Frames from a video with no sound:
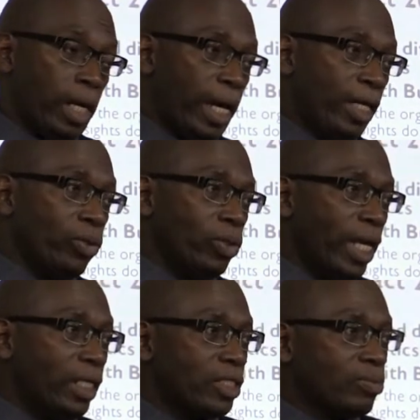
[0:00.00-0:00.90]
I don't
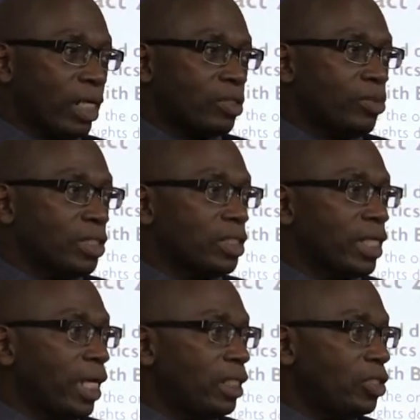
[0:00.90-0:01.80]
like this maths business.
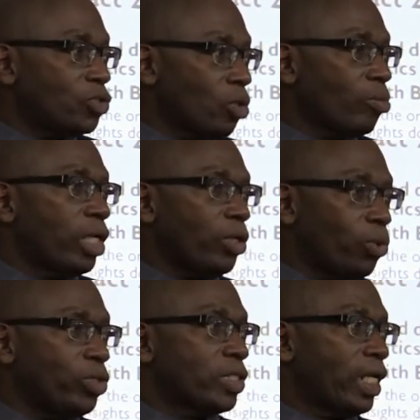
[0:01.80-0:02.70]
I need somebody
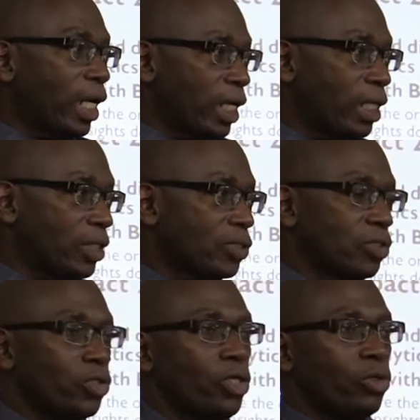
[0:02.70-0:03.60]
who is an analyst.
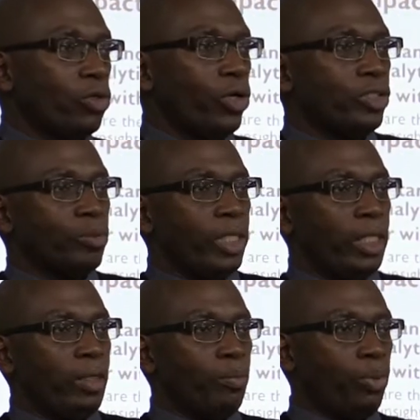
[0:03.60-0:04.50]
So you're going to be
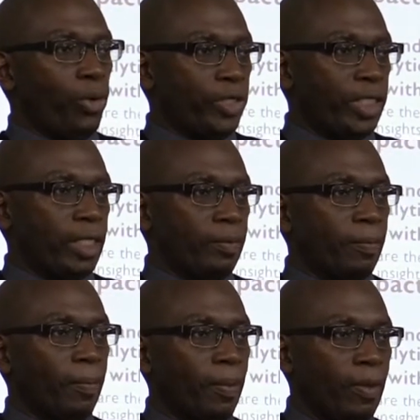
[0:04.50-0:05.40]
importing
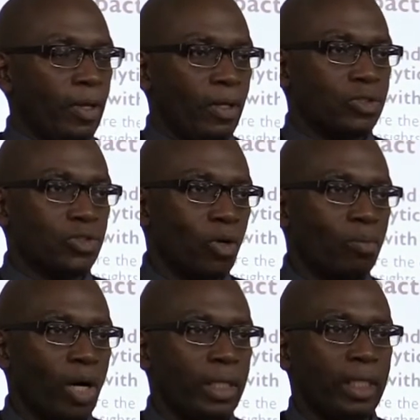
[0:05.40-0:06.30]

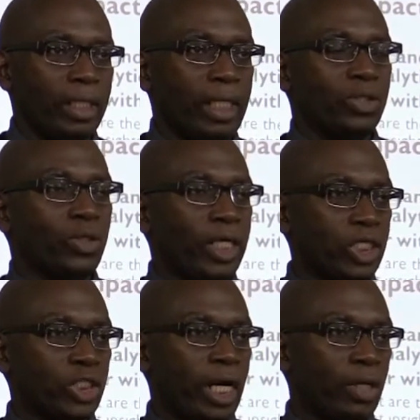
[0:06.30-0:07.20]
somebody into
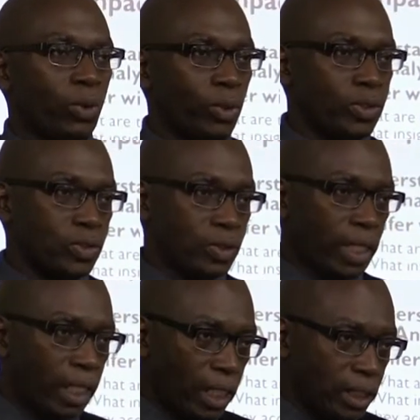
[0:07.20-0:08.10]
HR who is
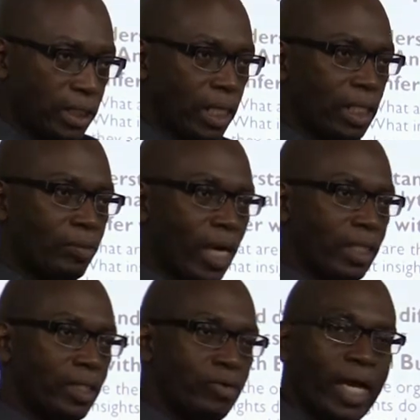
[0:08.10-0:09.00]
analytically
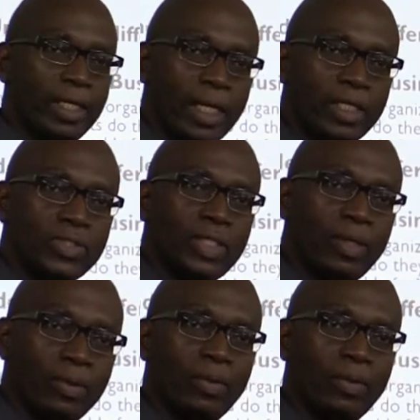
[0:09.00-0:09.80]
minded. Right, Nakisa?